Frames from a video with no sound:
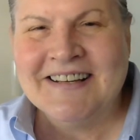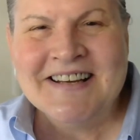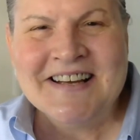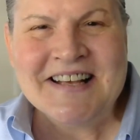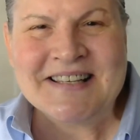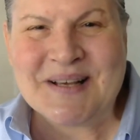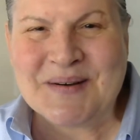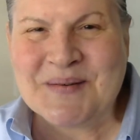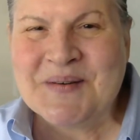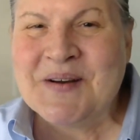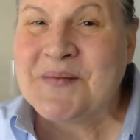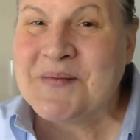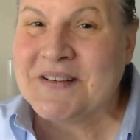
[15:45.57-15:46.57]
So
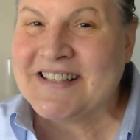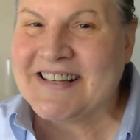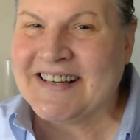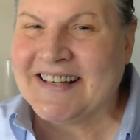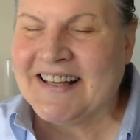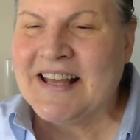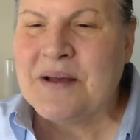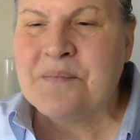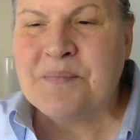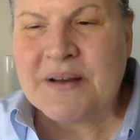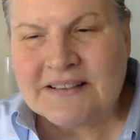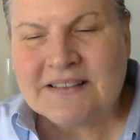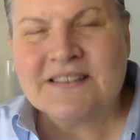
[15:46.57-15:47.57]
we'll see.
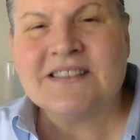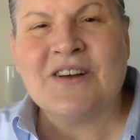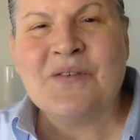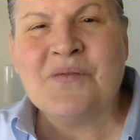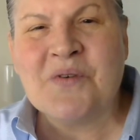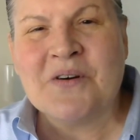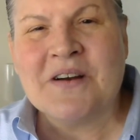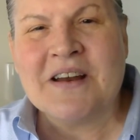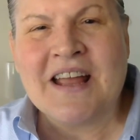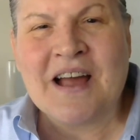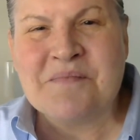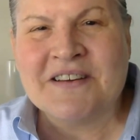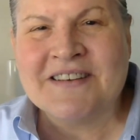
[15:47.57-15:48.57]
But don't worry,
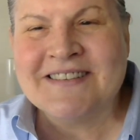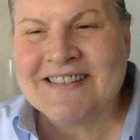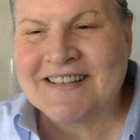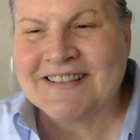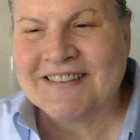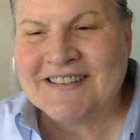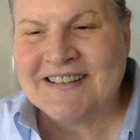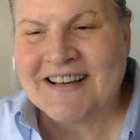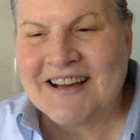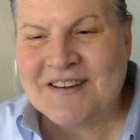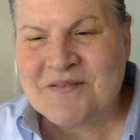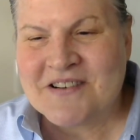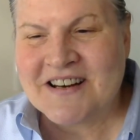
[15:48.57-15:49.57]
I'm undeterred.
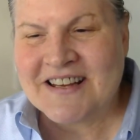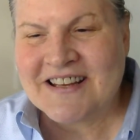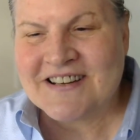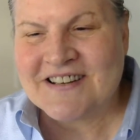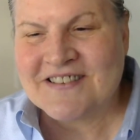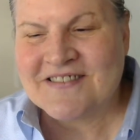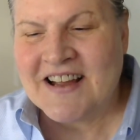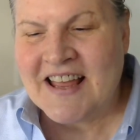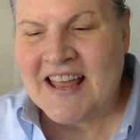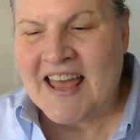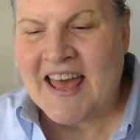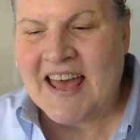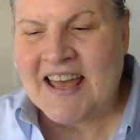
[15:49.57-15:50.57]
Onward I go.
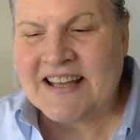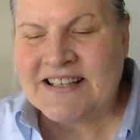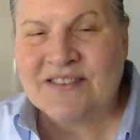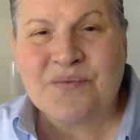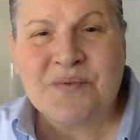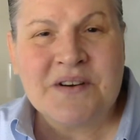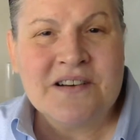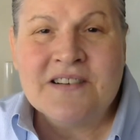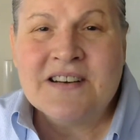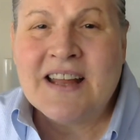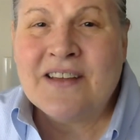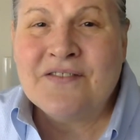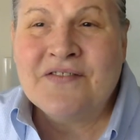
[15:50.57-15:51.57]
And if we're
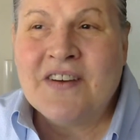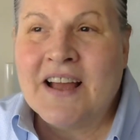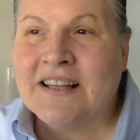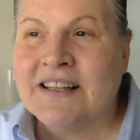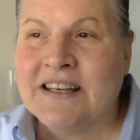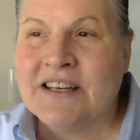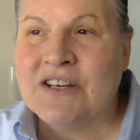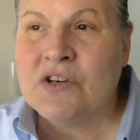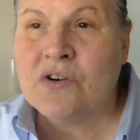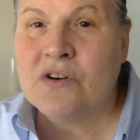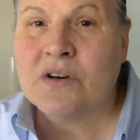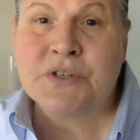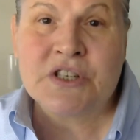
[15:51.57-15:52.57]
not filing in New
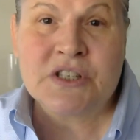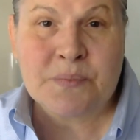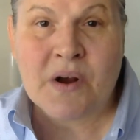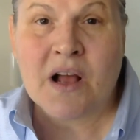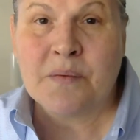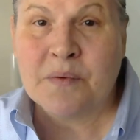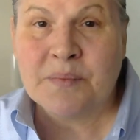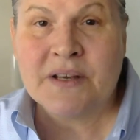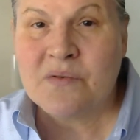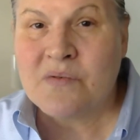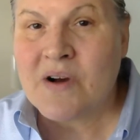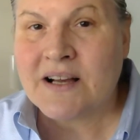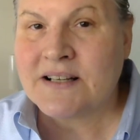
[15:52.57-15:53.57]
York, which is probably a
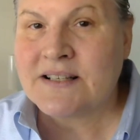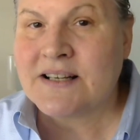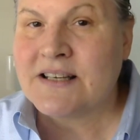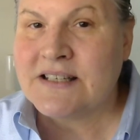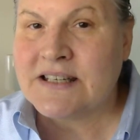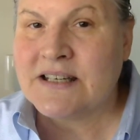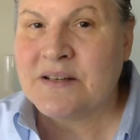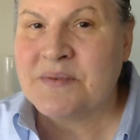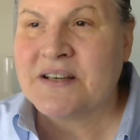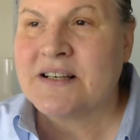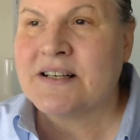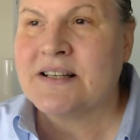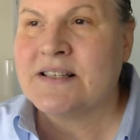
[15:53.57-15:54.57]
wise idea
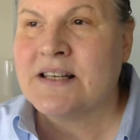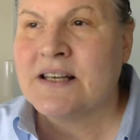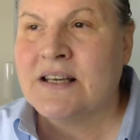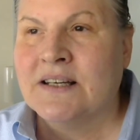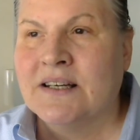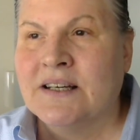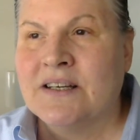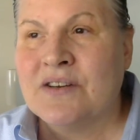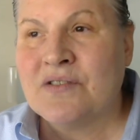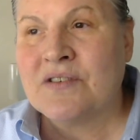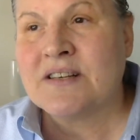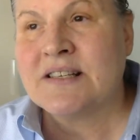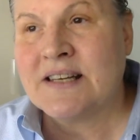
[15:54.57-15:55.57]
because New
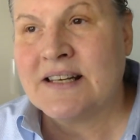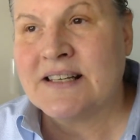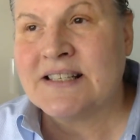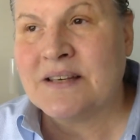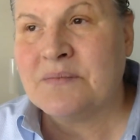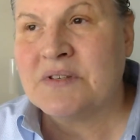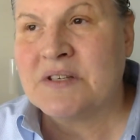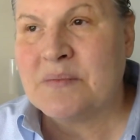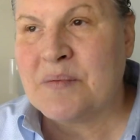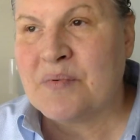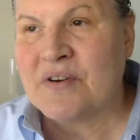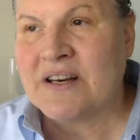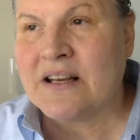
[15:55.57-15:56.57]
York State seems to be
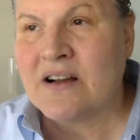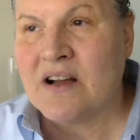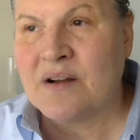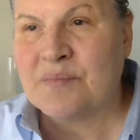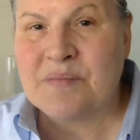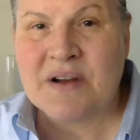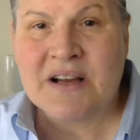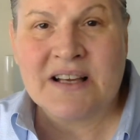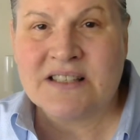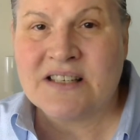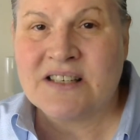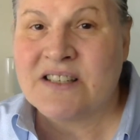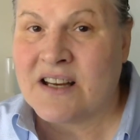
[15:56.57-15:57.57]
pretty
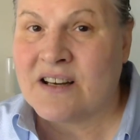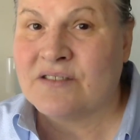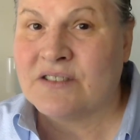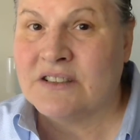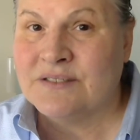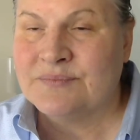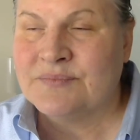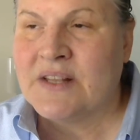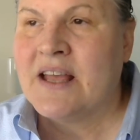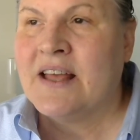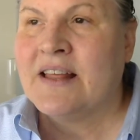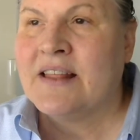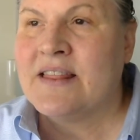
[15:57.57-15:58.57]
compromised in general,
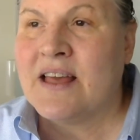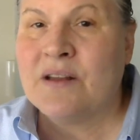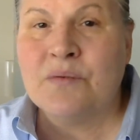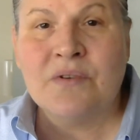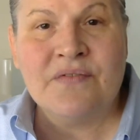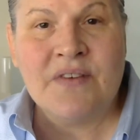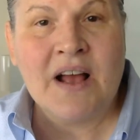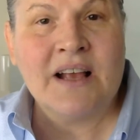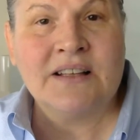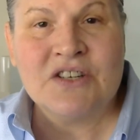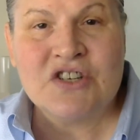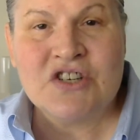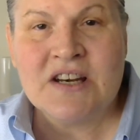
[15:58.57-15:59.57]
then we'll file
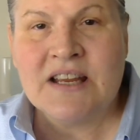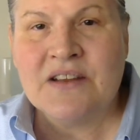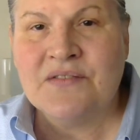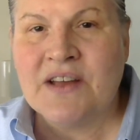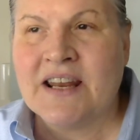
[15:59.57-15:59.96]
in Geneva.